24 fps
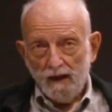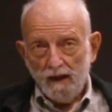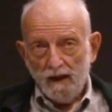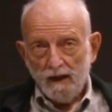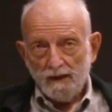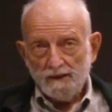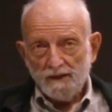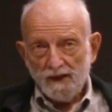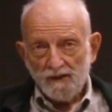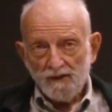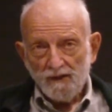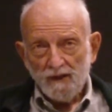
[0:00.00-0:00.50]

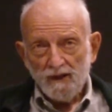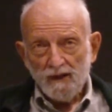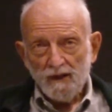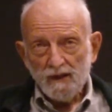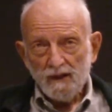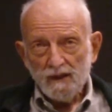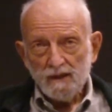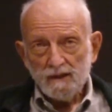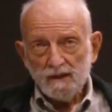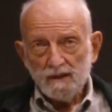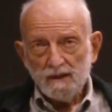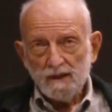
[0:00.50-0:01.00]
other?
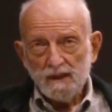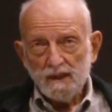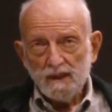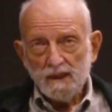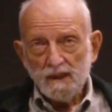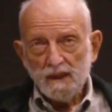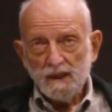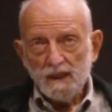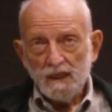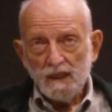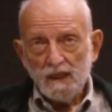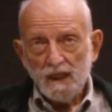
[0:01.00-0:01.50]

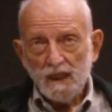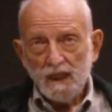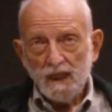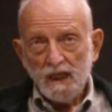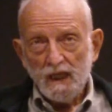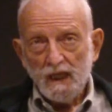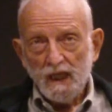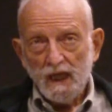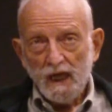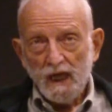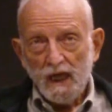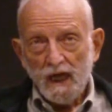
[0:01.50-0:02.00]

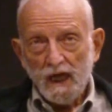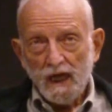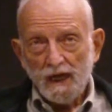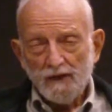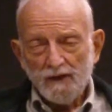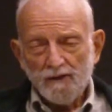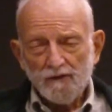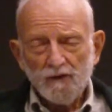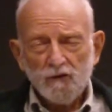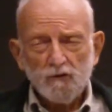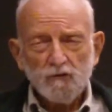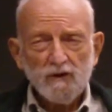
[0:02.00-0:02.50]

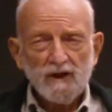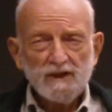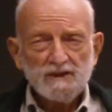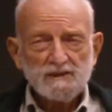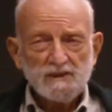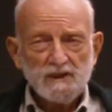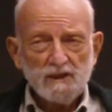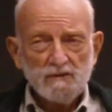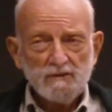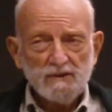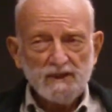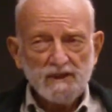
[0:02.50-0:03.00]
Another
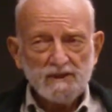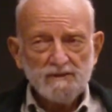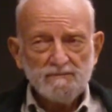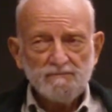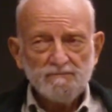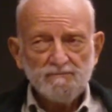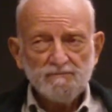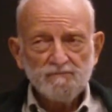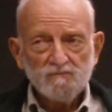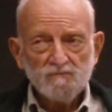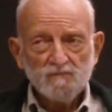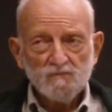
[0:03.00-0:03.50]
criterion
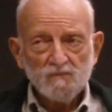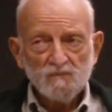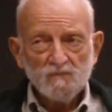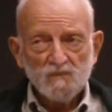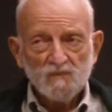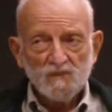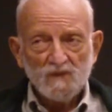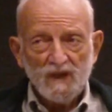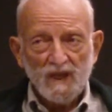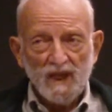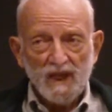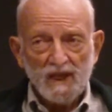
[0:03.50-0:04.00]

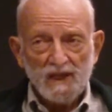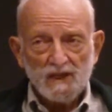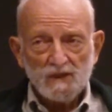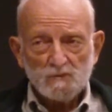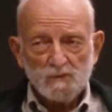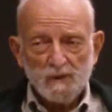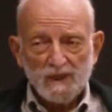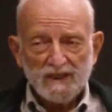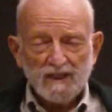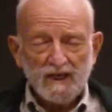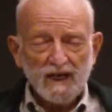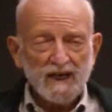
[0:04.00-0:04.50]
is
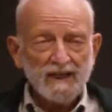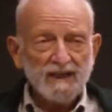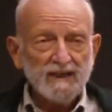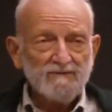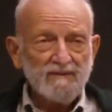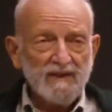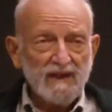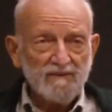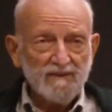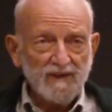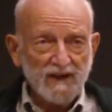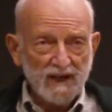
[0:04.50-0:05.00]
what kind of
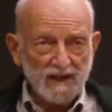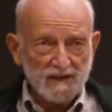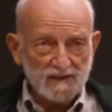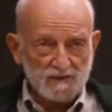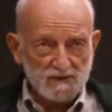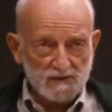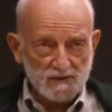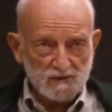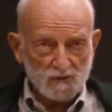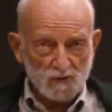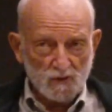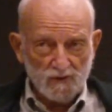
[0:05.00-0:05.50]

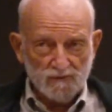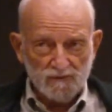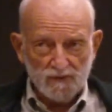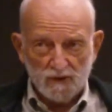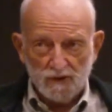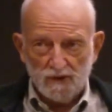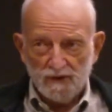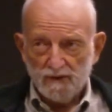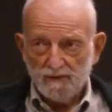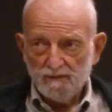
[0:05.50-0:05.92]
evidence is offered.